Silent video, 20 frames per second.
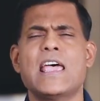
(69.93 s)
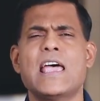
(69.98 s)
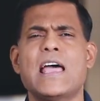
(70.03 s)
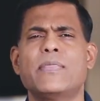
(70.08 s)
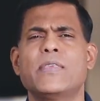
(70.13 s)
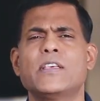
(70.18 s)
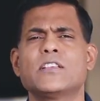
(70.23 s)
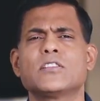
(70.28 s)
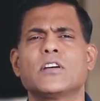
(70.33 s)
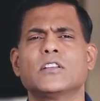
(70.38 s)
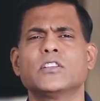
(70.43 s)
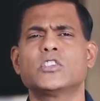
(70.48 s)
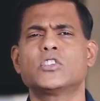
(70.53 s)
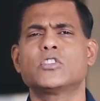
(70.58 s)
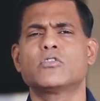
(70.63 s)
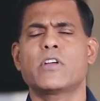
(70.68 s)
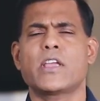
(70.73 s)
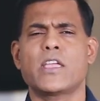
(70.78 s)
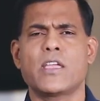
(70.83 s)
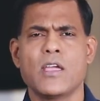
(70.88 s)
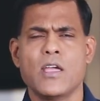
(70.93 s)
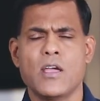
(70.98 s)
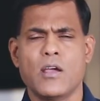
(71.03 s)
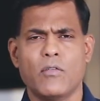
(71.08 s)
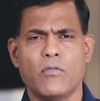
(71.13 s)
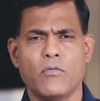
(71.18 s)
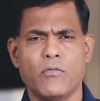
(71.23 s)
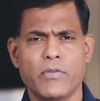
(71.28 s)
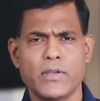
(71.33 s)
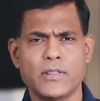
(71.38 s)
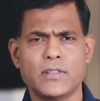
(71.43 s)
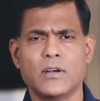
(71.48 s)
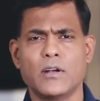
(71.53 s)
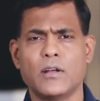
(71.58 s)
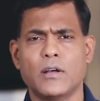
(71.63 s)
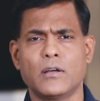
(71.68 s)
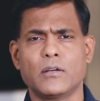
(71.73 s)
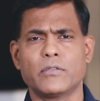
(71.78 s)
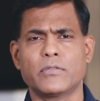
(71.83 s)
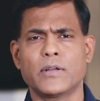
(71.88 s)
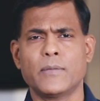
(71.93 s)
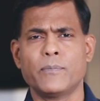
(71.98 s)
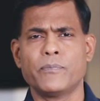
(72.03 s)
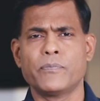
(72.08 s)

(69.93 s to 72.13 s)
and they saw the tree withered off.